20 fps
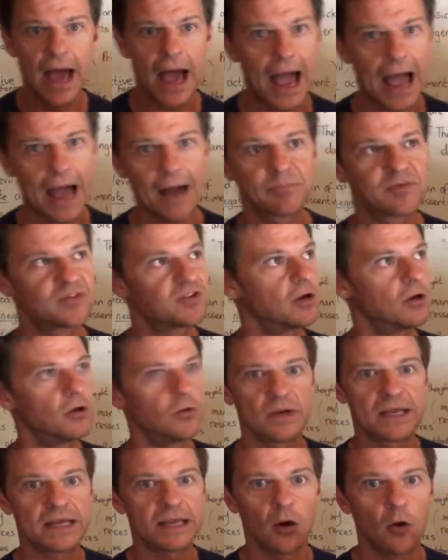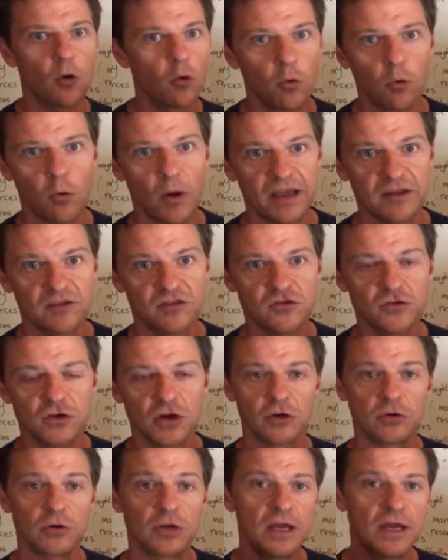absolutely always
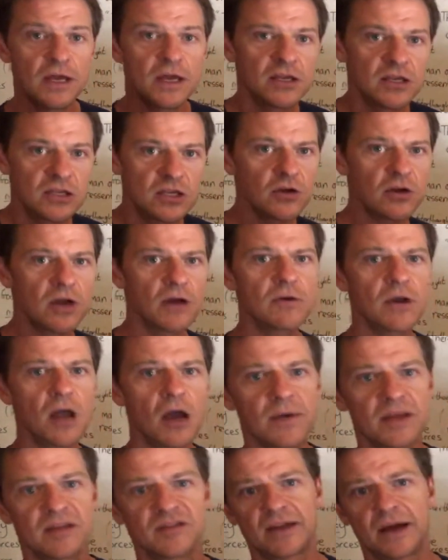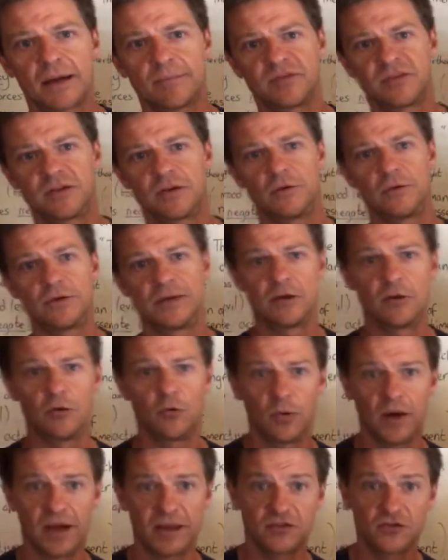true, you don't know it's absolutely
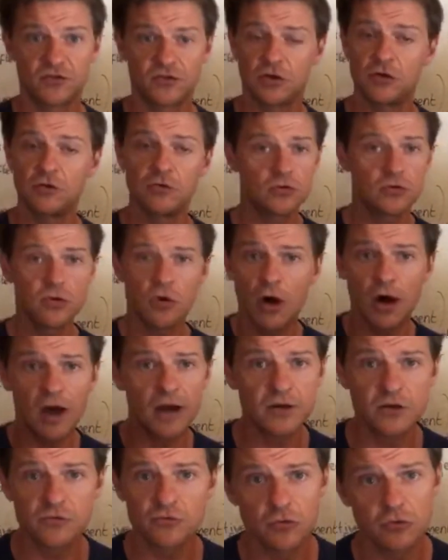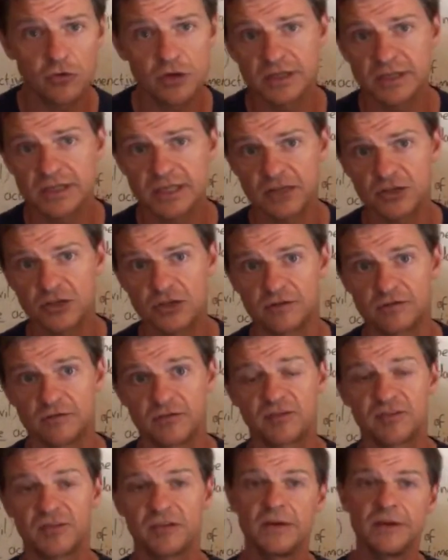always true, not under all
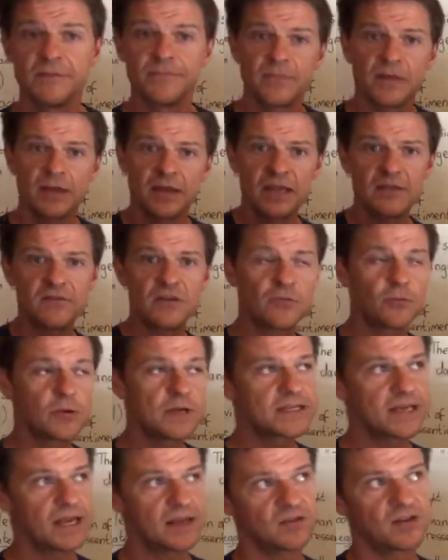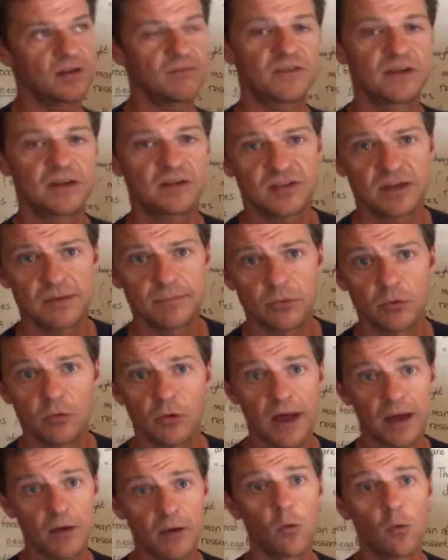conditions. Even if we take something simple
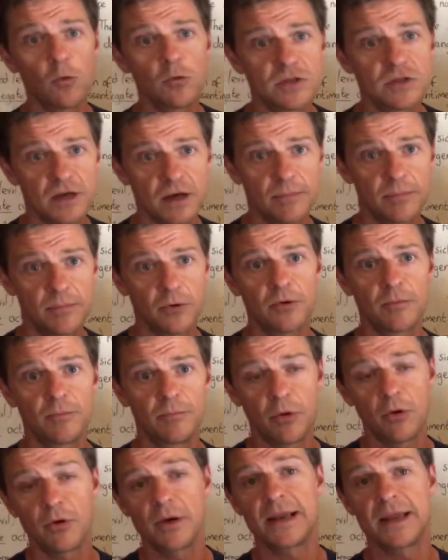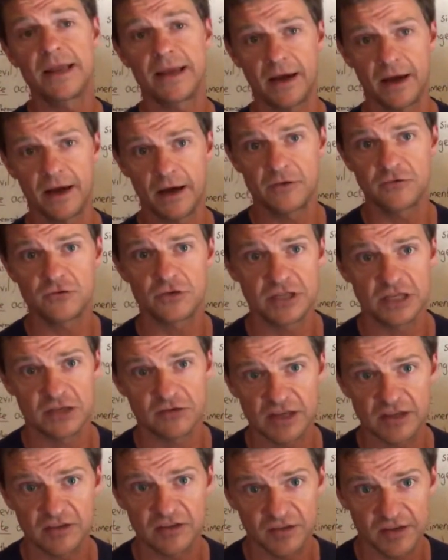like water boiling at 100
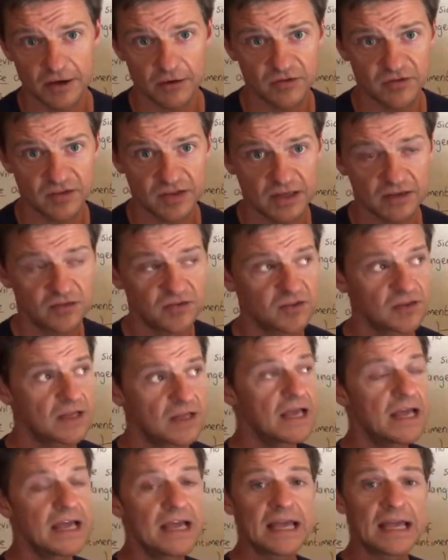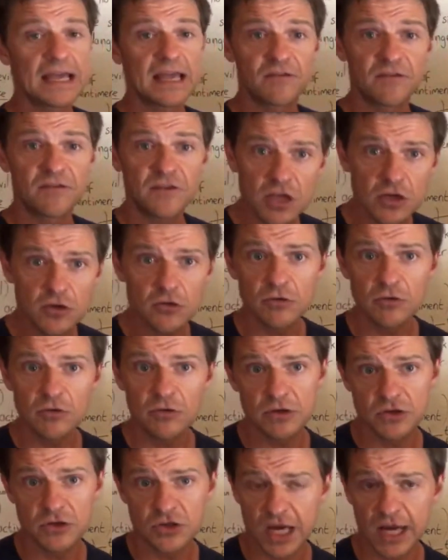degrees Celsius, if
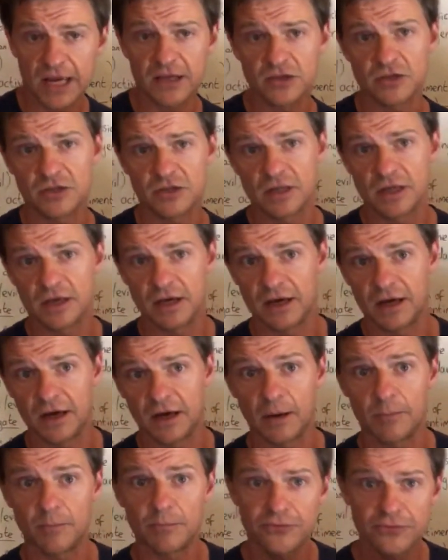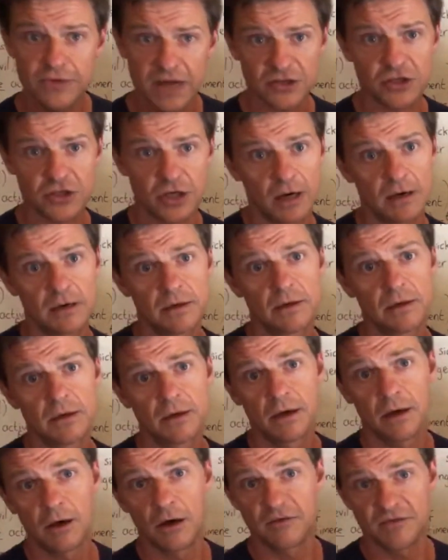you change the pressure
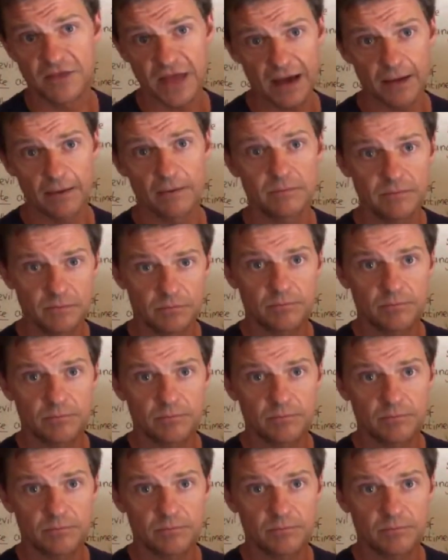of that